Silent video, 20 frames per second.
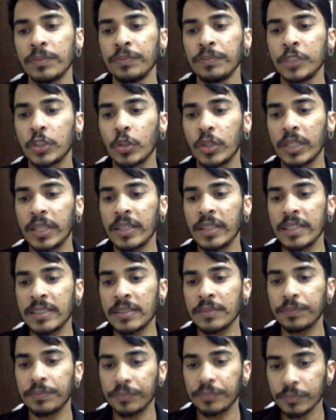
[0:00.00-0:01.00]
So tendon is.
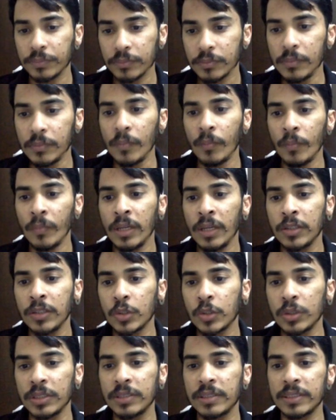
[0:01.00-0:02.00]

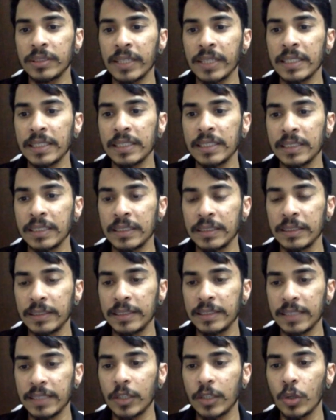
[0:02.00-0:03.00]
So this
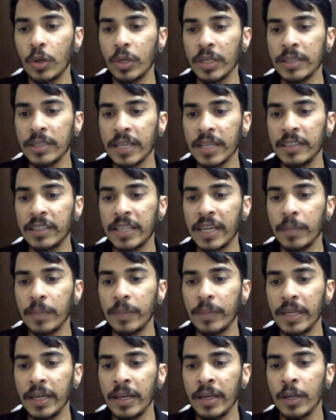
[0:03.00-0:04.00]
is sartorius, and it can
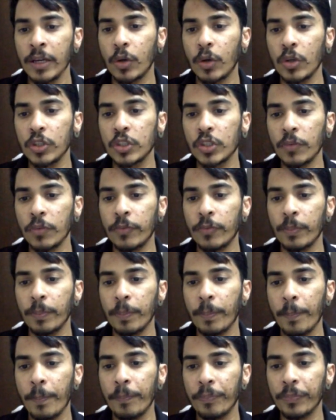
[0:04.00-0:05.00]
be a cause of
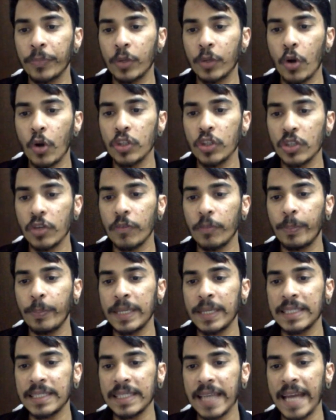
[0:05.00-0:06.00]

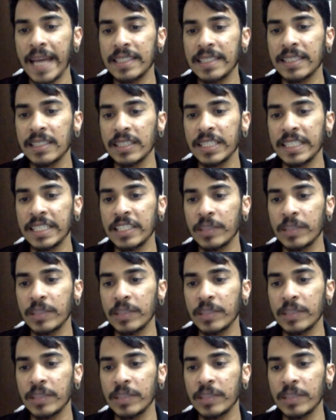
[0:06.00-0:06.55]
pus anserinus